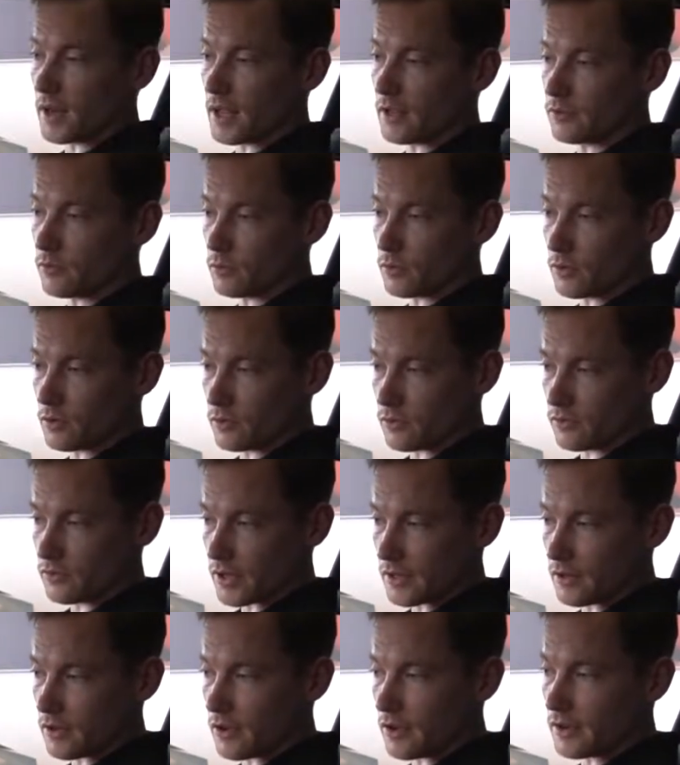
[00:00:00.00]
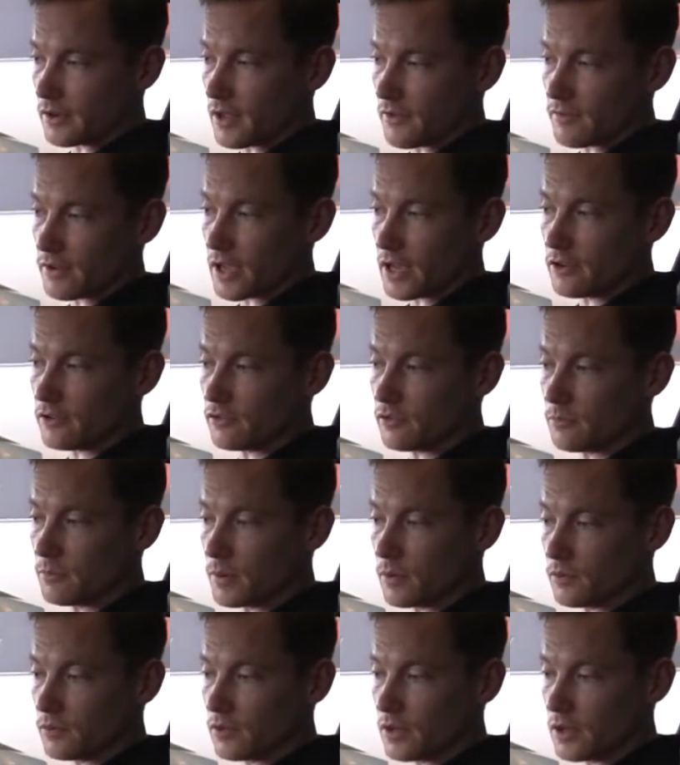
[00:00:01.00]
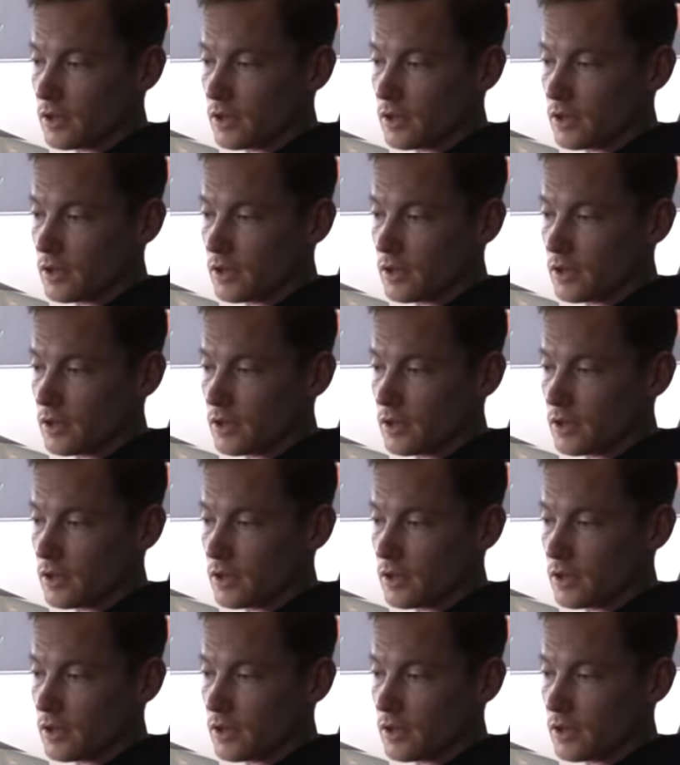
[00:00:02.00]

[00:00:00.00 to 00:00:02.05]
as all your satellite navigation built